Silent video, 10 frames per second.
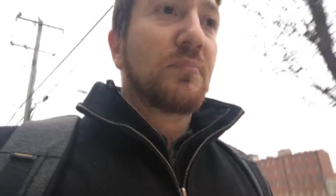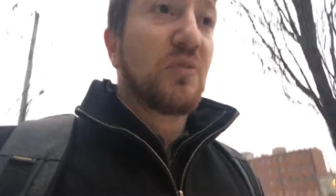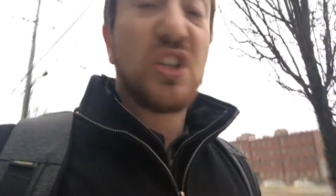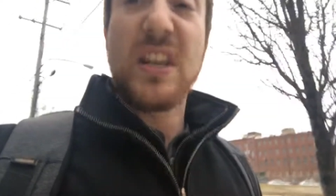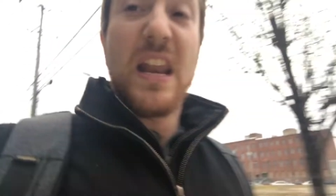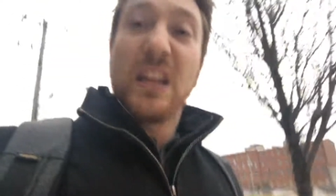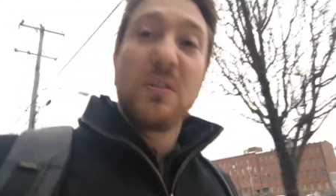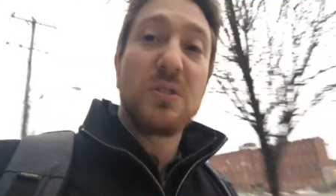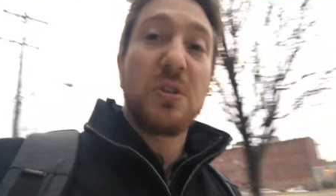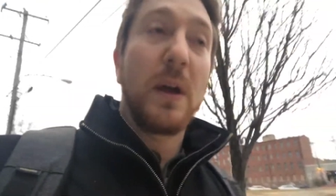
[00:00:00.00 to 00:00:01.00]
just getting
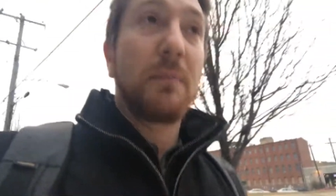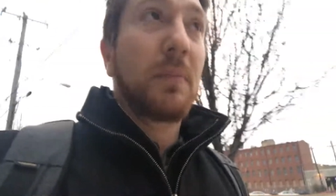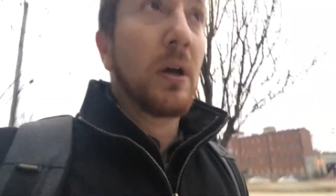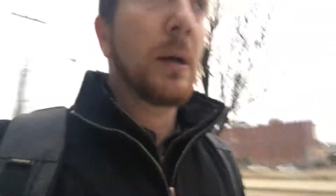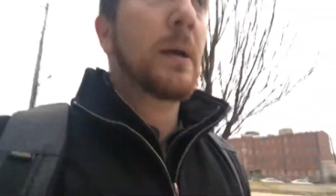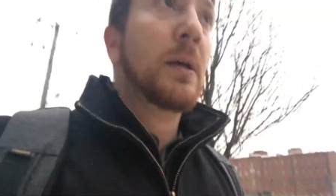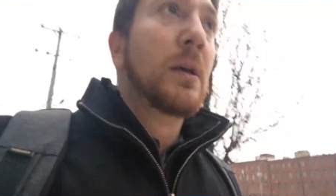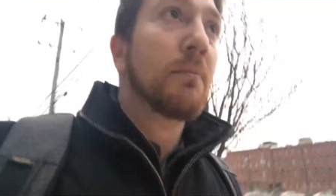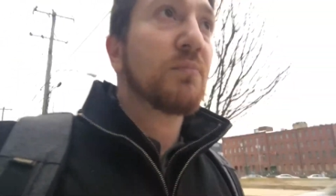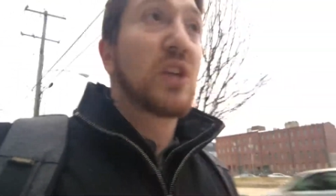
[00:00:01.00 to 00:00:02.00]
used to it.
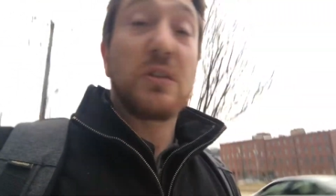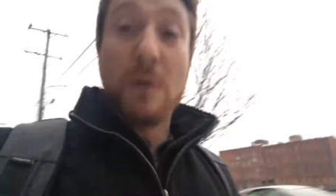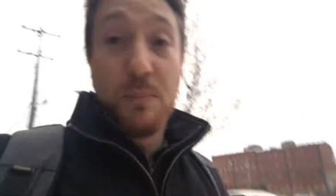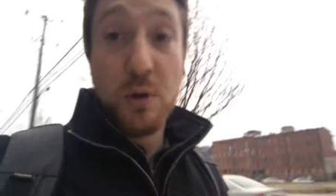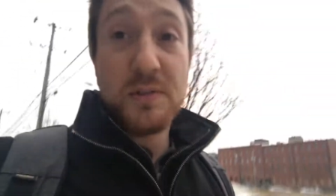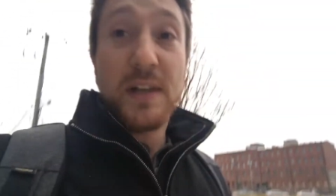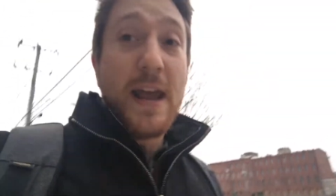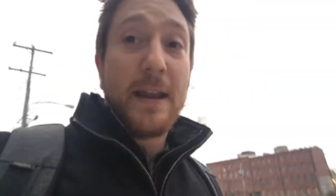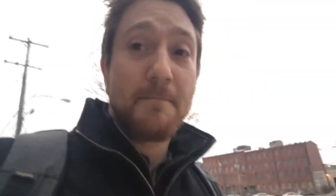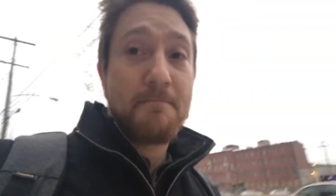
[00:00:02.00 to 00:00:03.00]
So that's what I'm doing
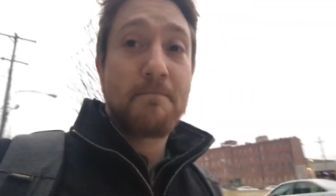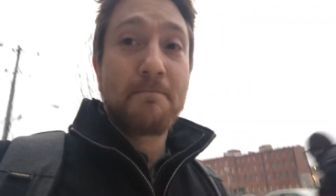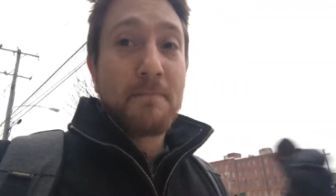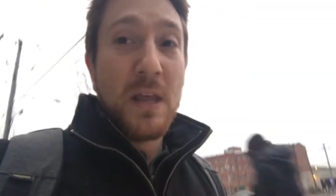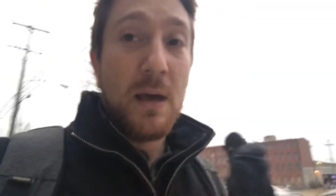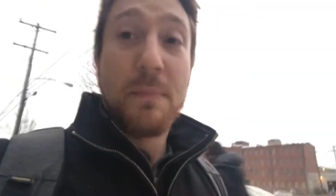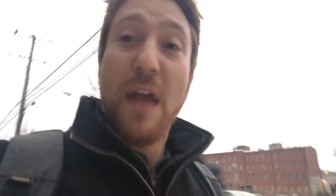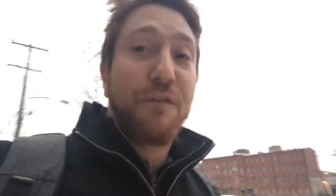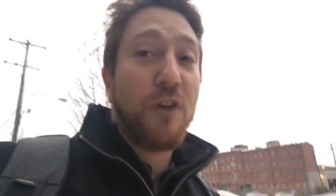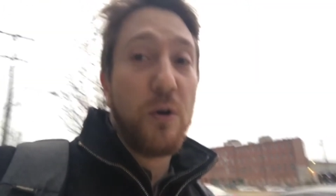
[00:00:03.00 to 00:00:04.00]
today. I'm
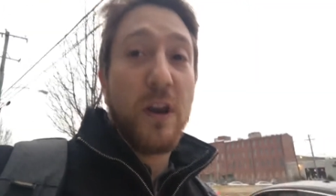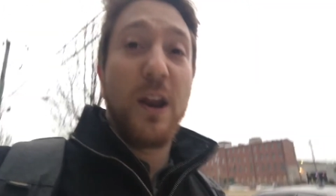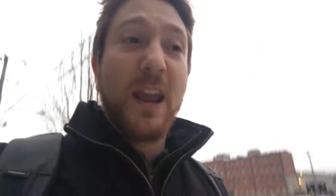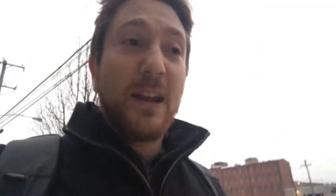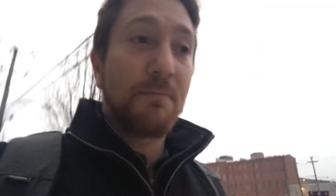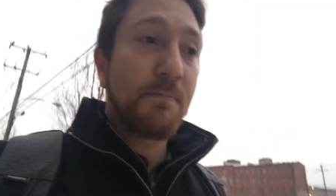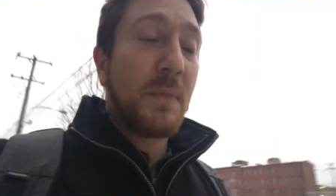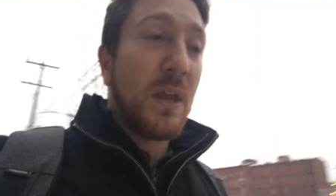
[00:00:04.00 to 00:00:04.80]
not phoning it in,